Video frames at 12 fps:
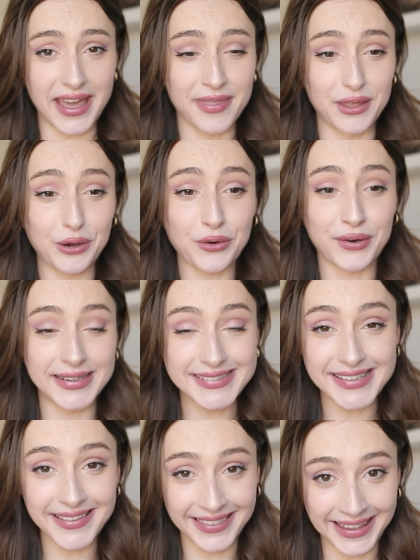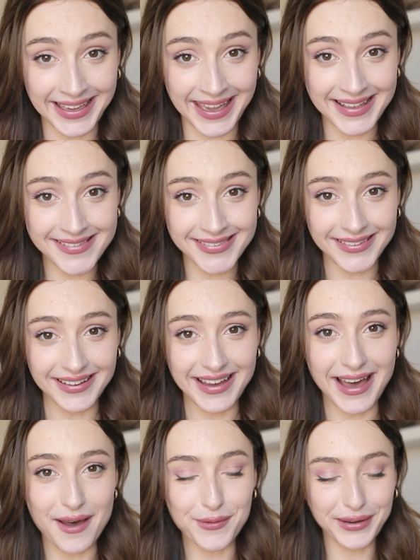And the crazy thing is,
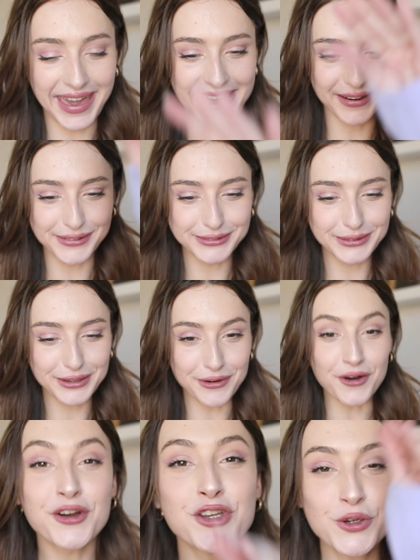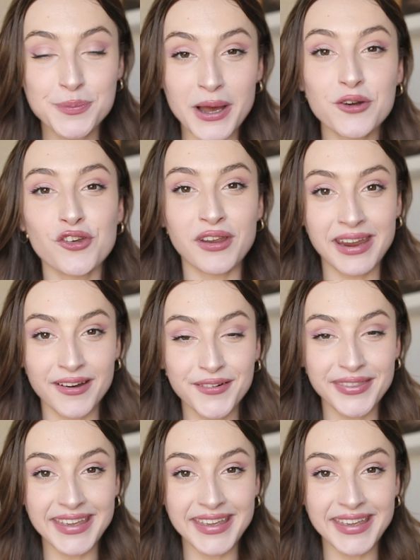okay, are you about to hear